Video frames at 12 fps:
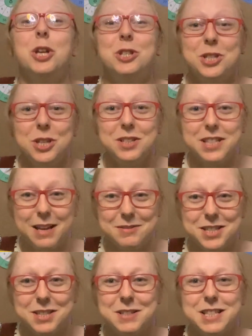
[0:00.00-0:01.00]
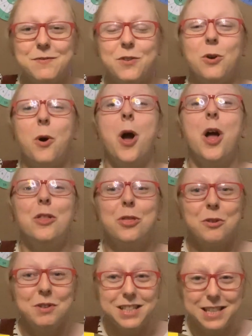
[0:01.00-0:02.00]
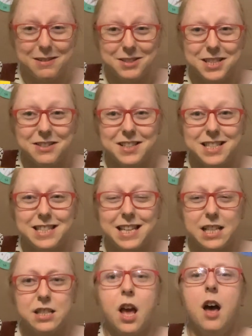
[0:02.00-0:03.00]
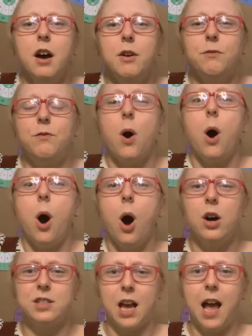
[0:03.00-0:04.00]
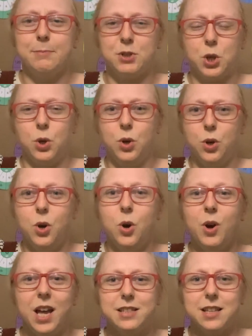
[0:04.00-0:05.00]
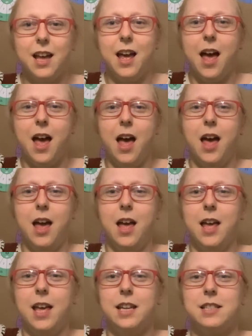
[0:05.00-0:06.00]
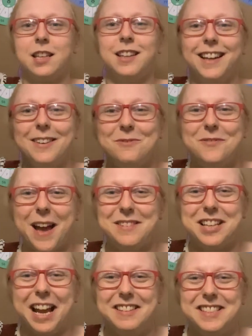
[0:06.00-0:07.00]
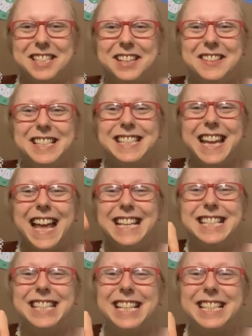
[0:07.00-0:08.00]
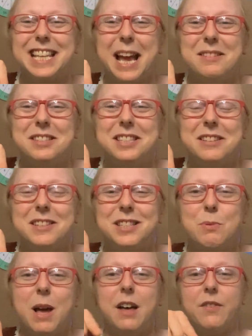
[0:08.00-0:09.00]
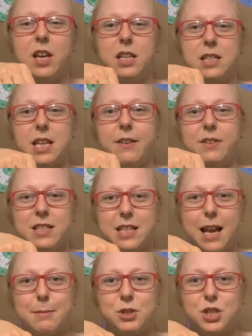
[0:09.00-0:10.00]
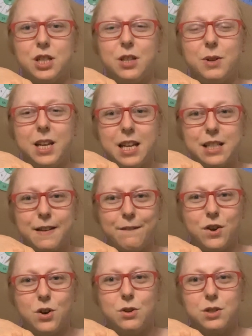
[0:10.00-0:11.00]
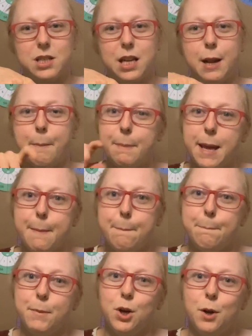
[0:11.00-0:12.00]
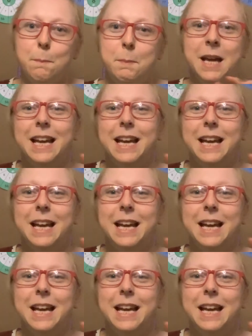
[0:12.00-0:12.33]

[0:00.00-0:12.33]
2 times 2 is 4. 3 times 2 is 6. 4 times 2 is 8. 5 times 2 is 10. 6 times 2 is 12. 7 times 2 is 14. Beep, boop.